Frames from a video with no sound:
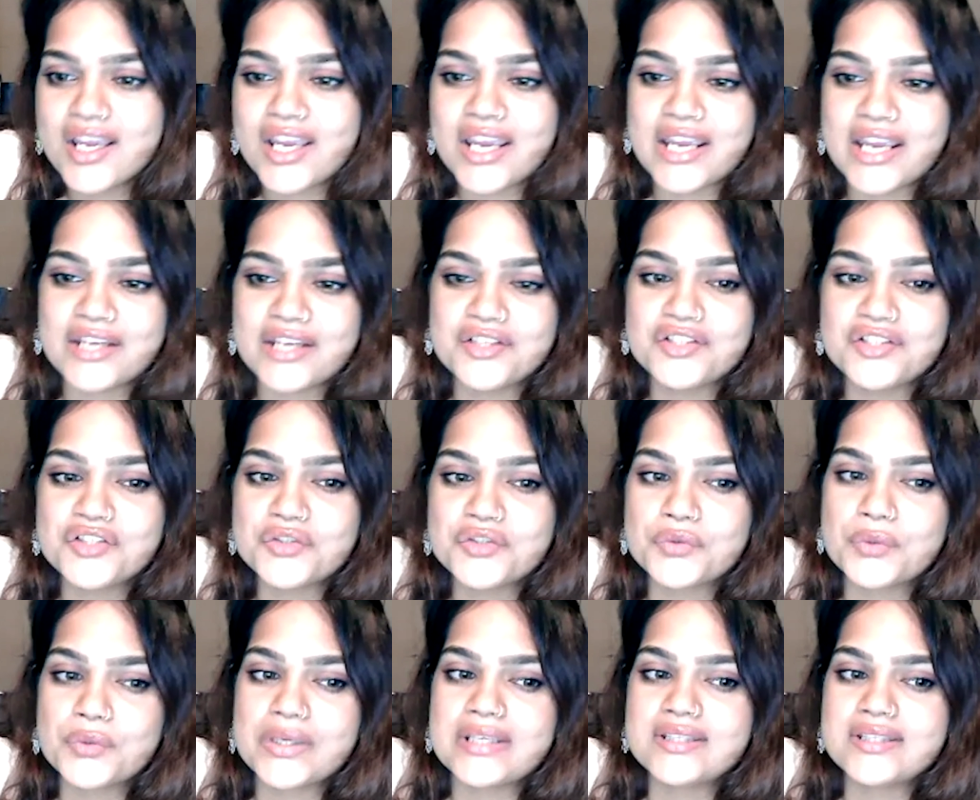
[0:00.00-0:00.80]

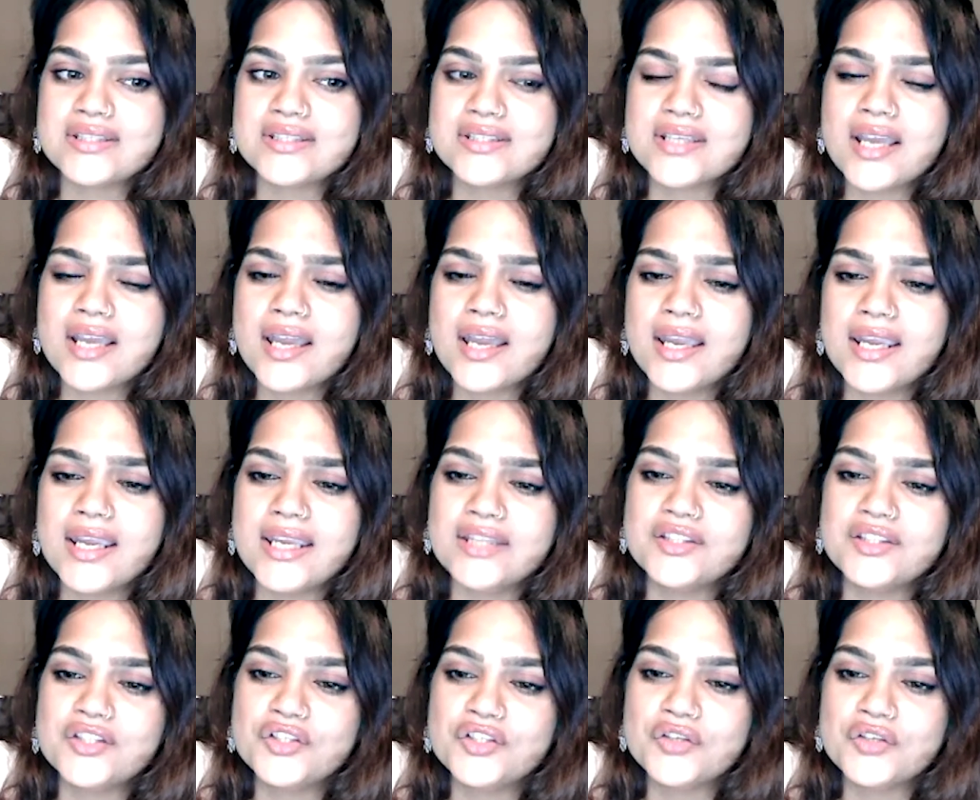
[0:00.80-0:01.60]
ensuring
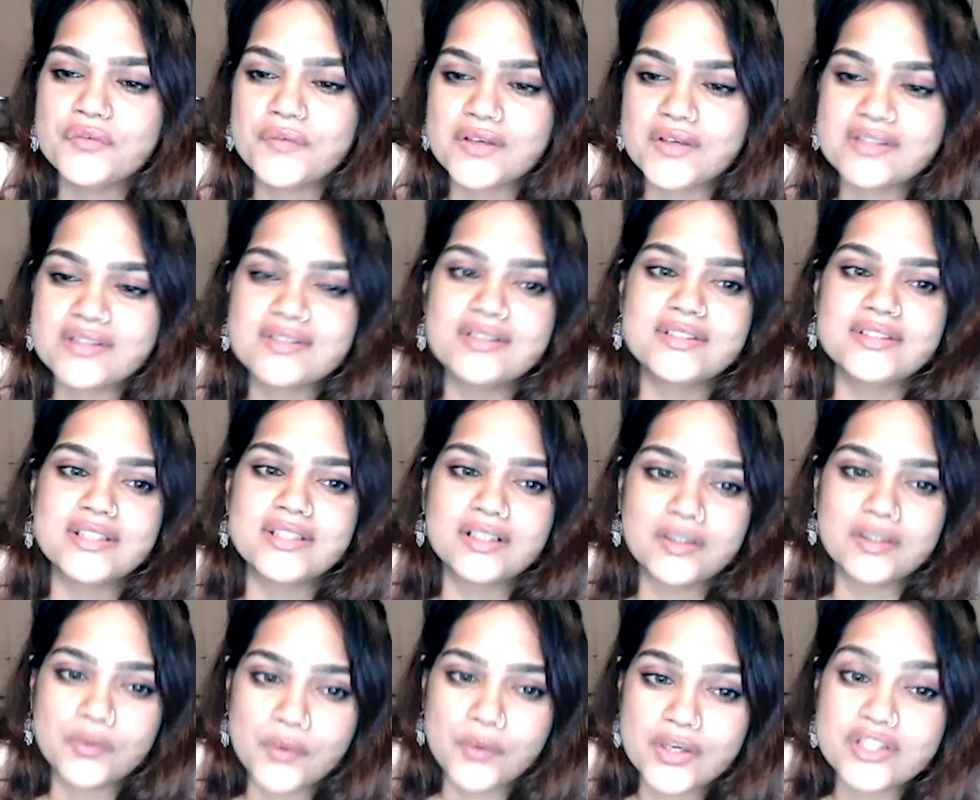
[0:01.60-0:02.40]
in the Universal
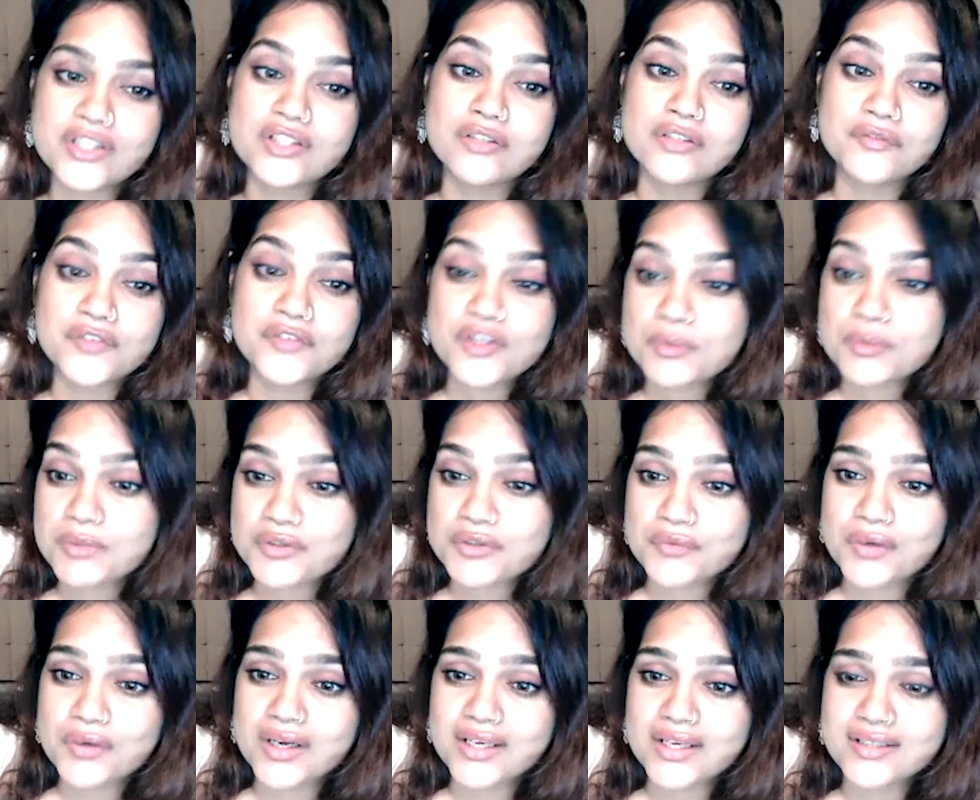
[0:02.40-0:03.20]
Declaration of Human
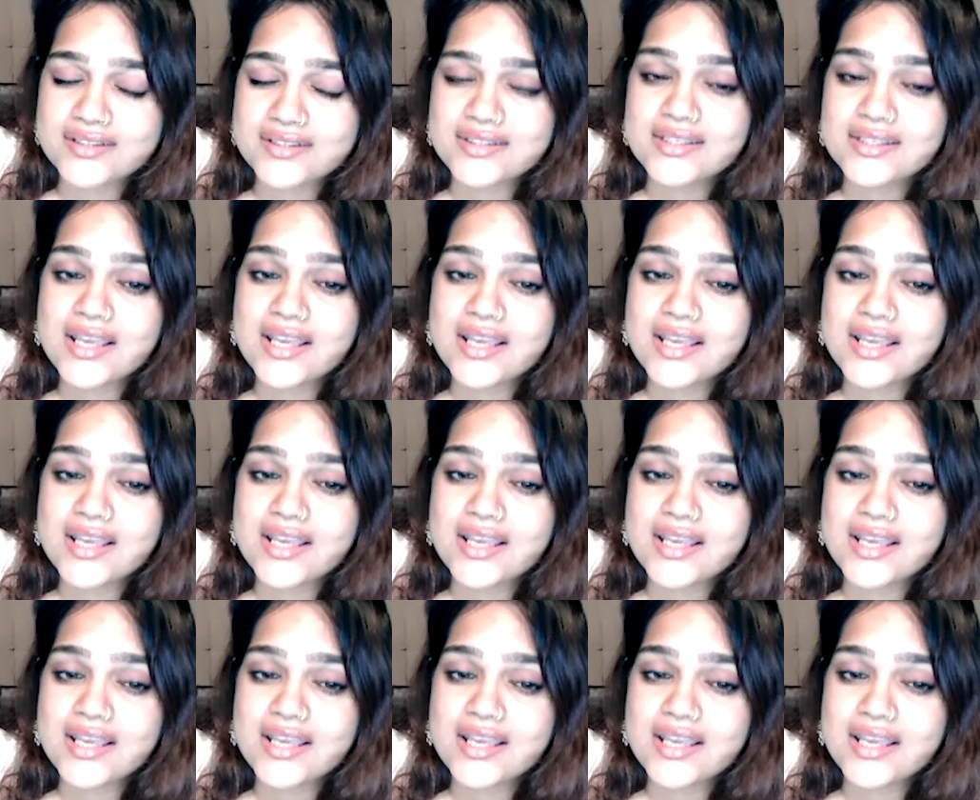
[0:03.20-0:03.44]
Rights.